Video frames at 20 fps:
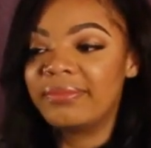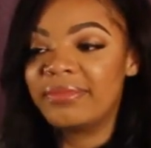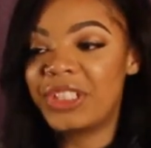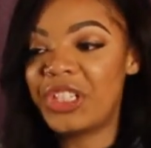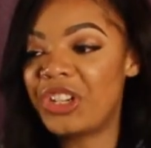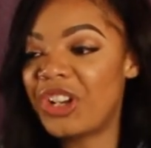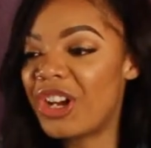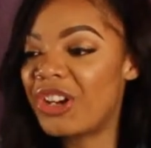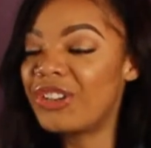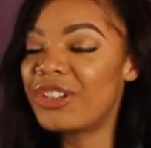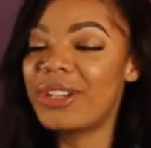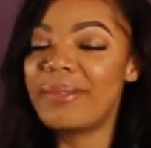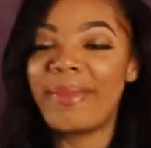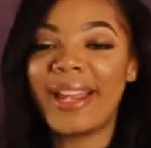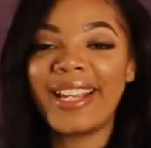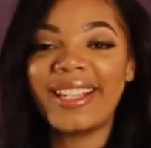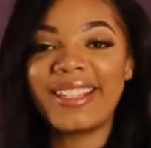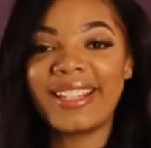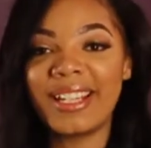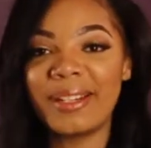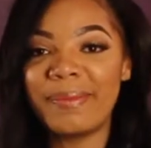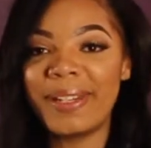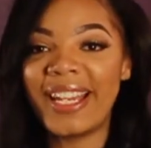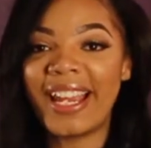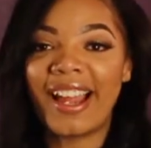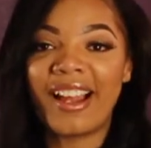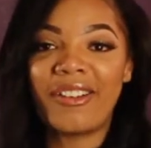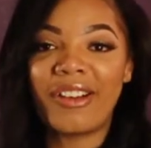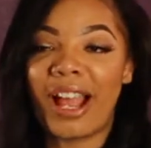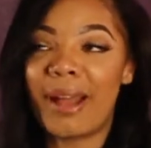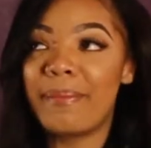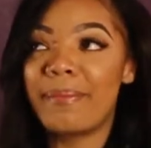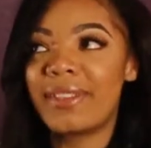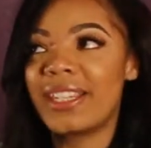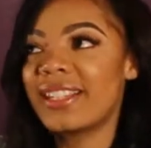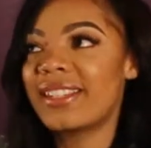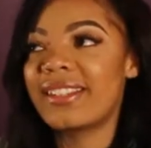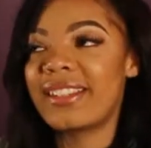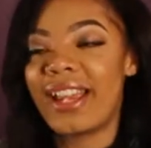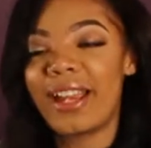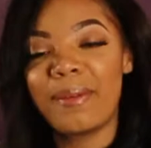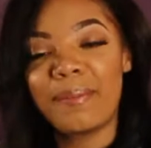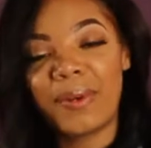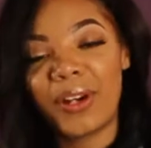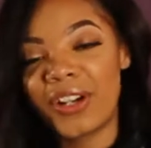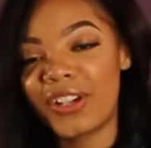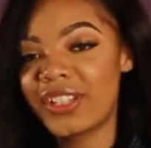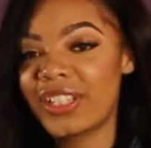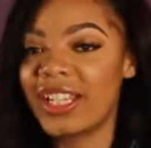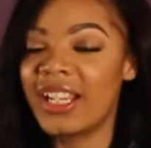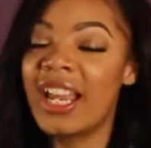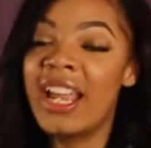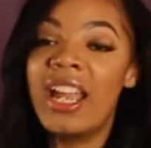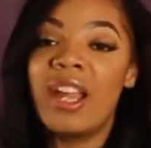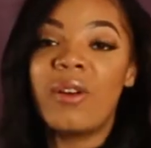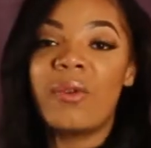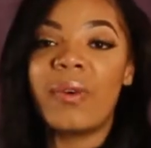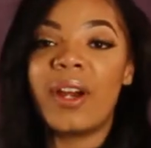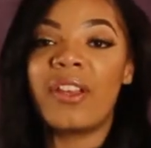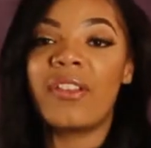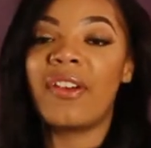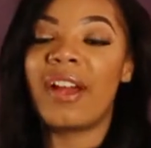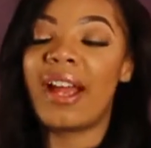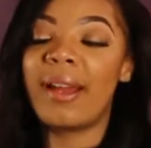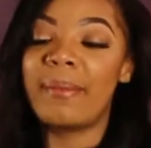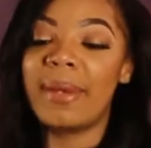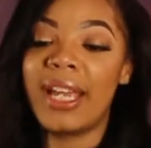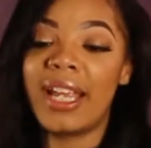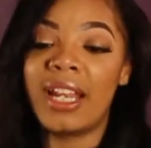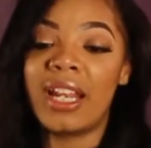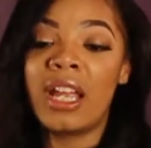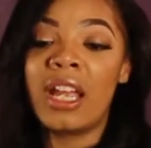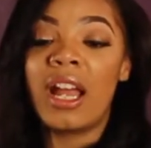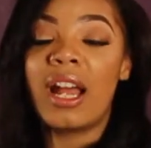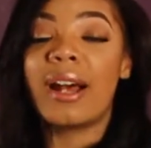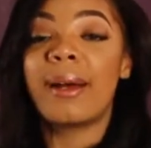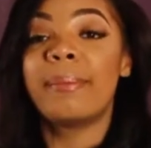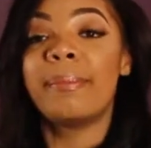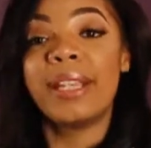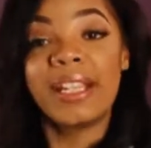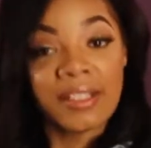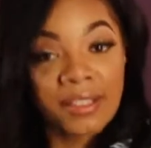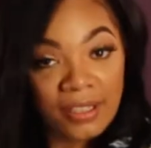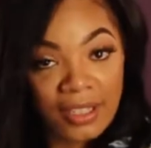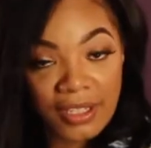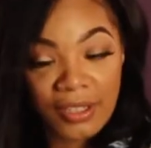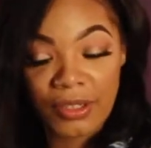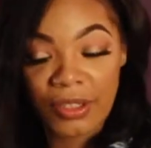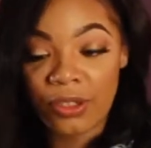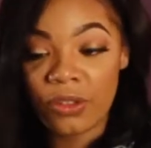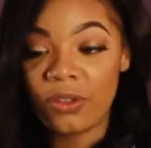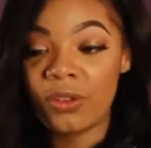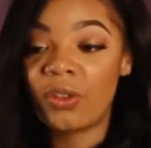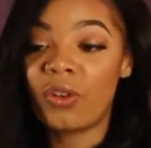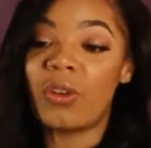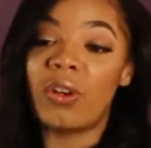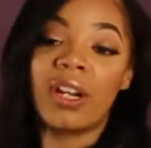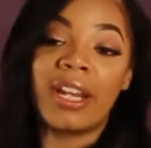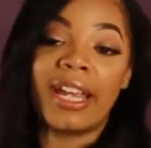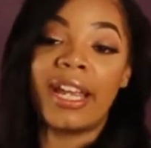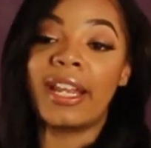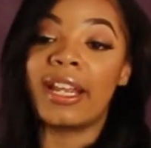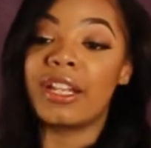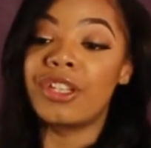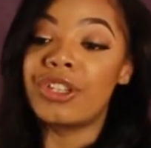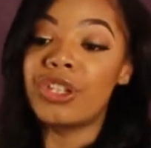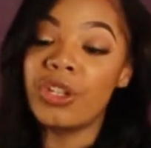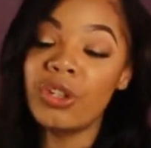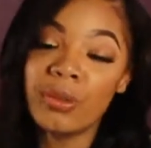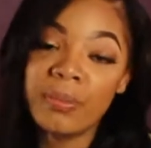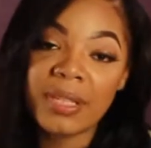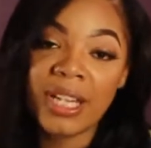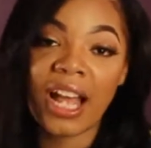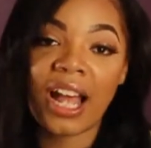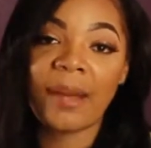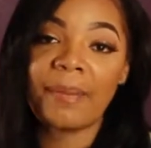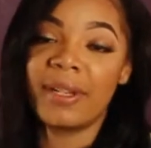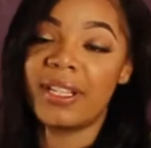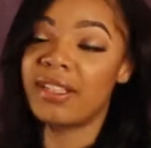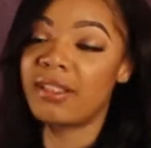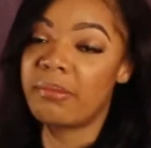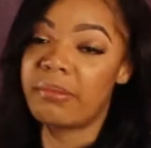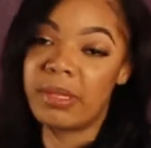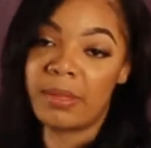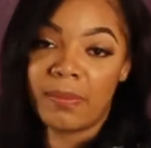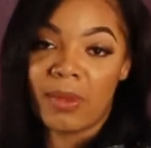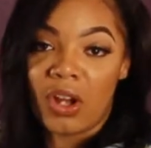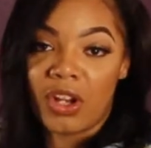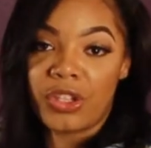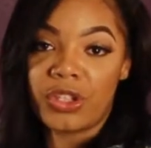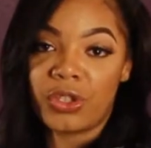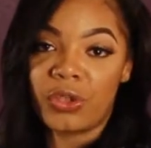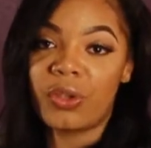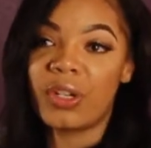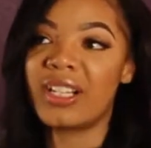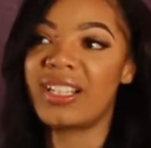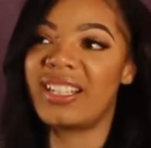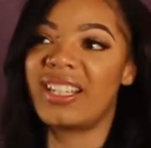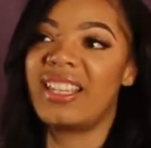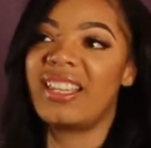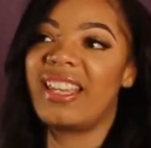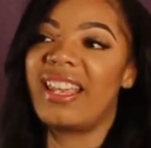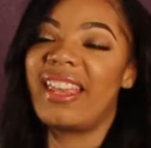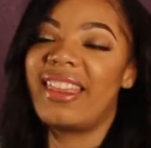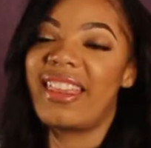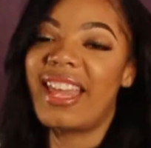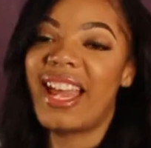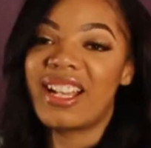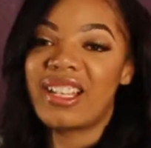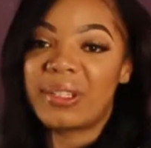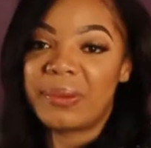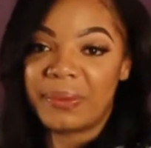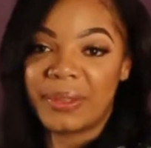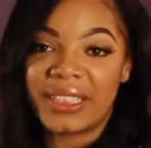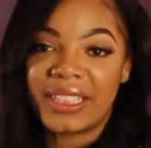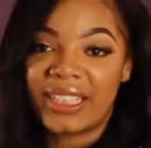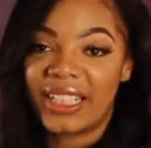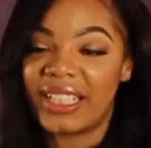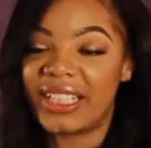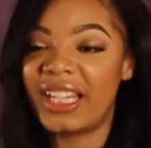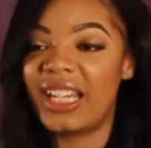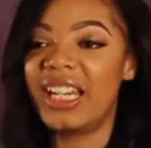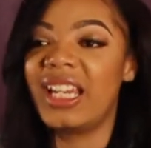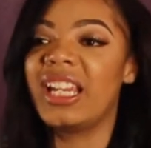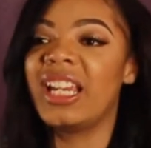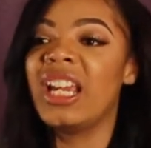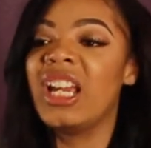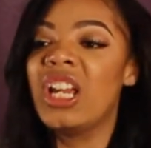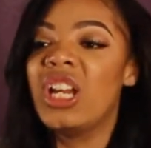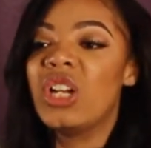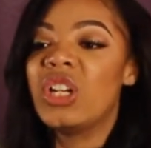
You may see me out. I'm the same person, whether I'm in a business suit or in a tube top and some small shorts. And that's really the key.